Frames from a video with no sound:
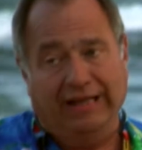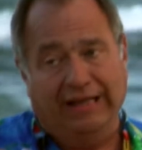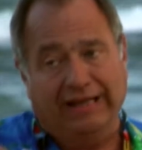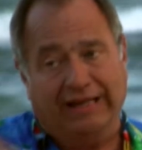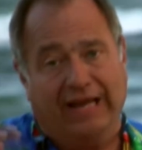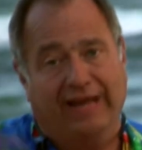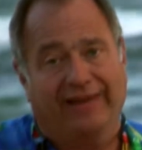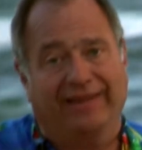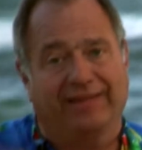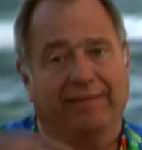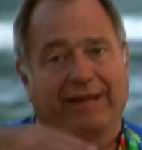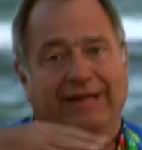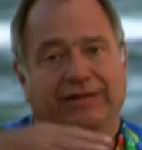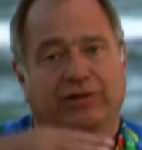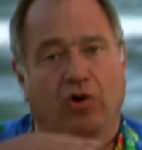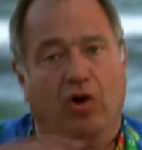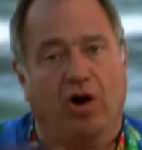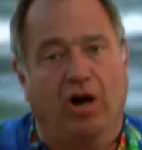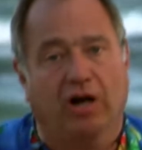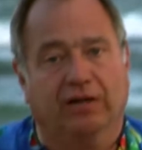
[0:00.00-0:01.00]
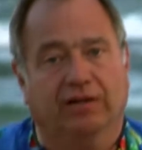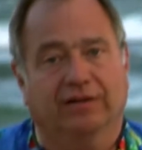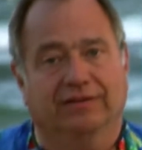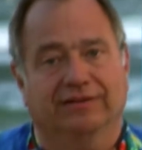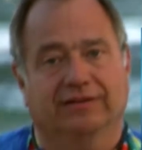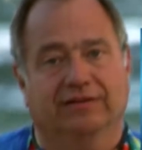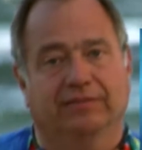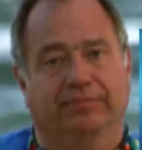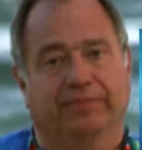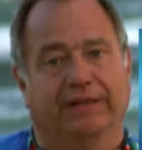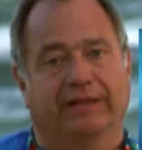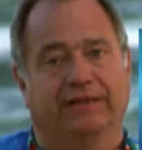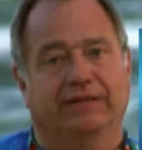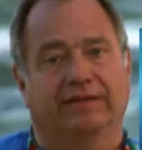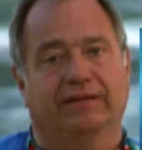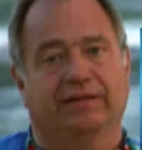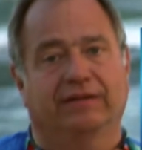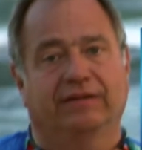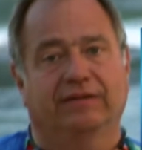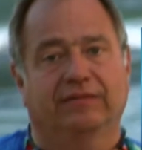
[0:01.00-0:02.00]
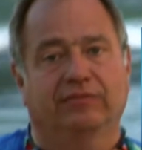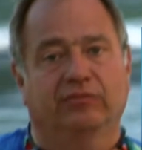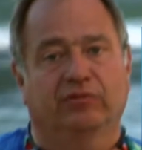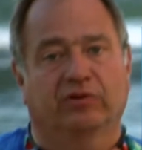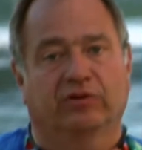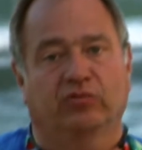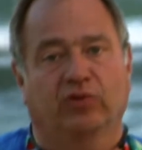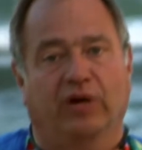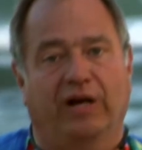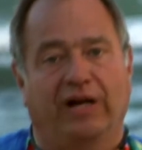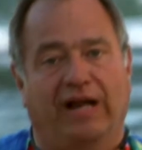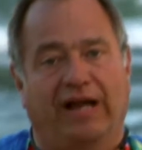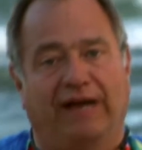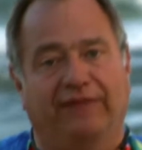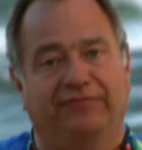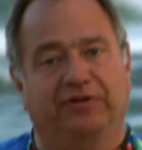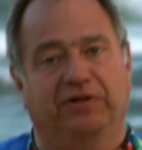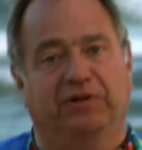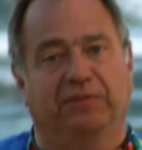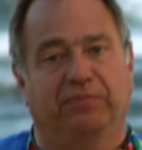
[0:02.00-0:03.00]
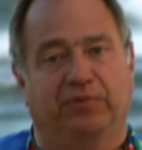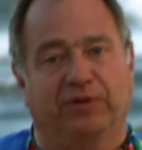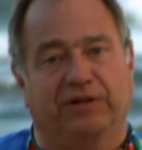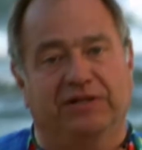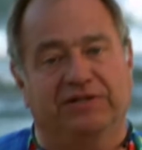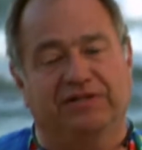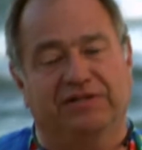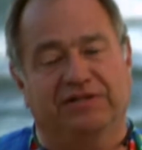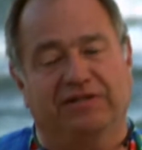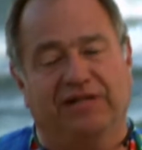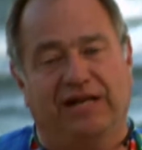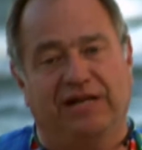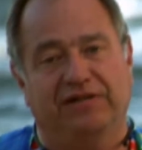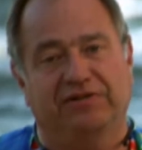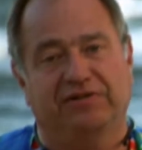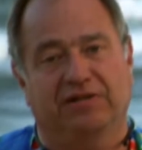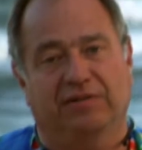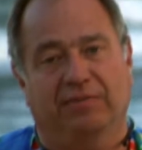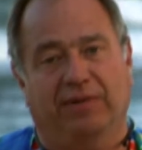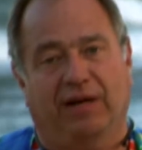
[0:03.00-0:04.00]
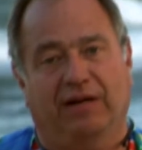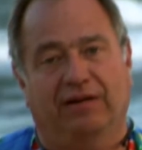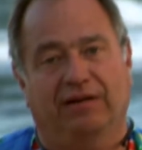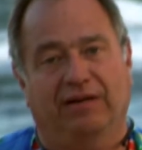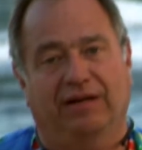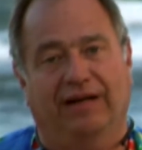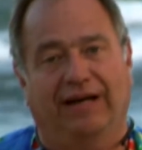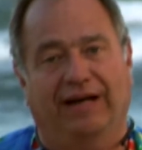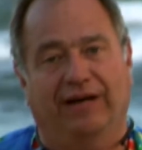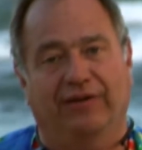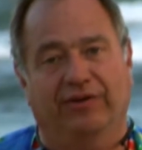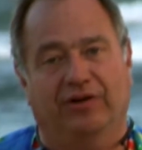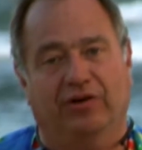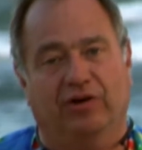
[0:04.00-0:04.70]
Yeah, they may talk a little bit right after your presentation about how they're